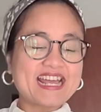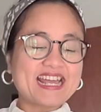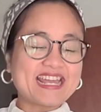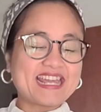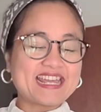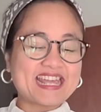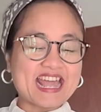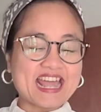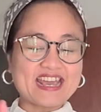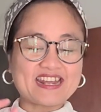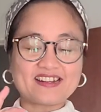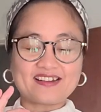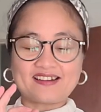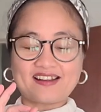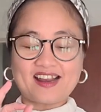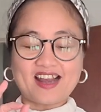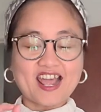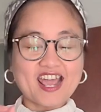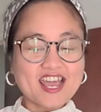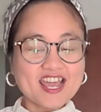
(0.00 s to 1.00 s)
He had a
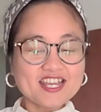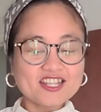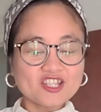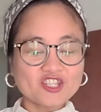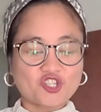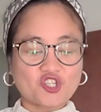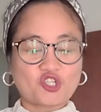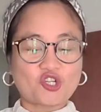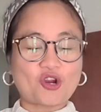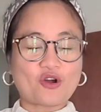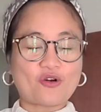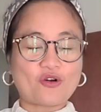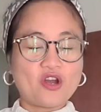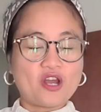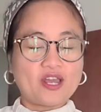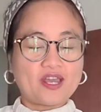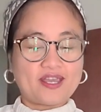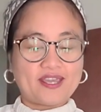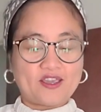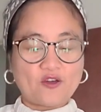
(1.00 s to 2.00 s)
late show.
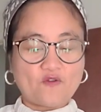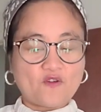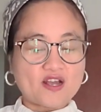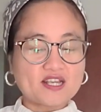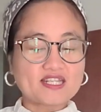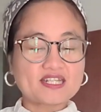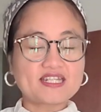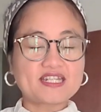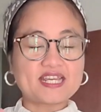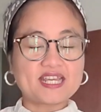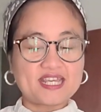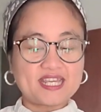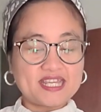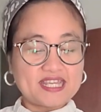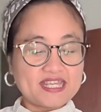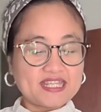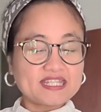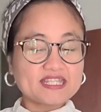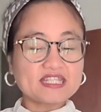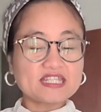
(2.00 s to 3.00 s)
He was the
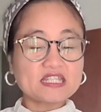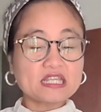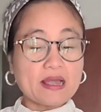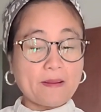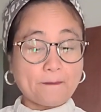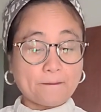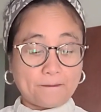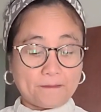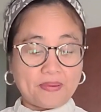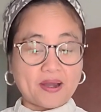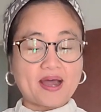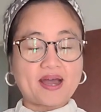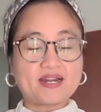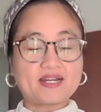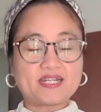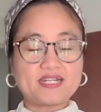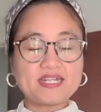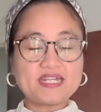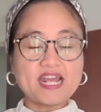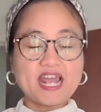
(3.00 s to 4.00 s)
Easter
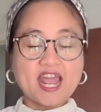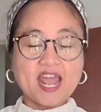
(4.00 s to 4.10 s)
Bunny